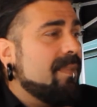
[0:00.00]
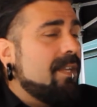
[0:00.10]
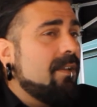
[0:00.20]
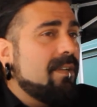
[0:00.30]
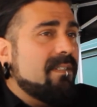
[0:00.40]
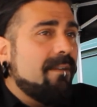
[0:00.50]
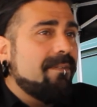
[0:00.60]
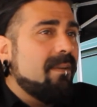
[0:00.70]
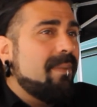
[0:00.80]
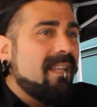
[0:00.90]
They're
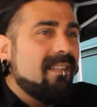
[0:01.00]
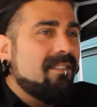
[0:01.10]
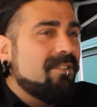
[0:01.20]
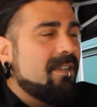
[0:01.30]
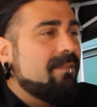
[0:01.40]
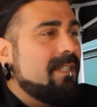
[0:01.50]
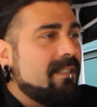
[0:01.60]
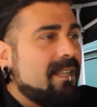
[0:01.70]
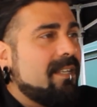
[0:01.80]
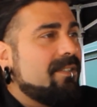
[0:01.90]
definitely a band that deserves
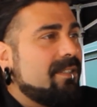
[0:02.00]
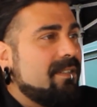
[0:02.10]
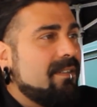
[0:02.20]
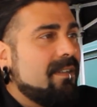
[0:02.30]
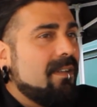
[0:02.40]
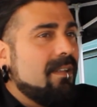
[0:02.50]
the attention.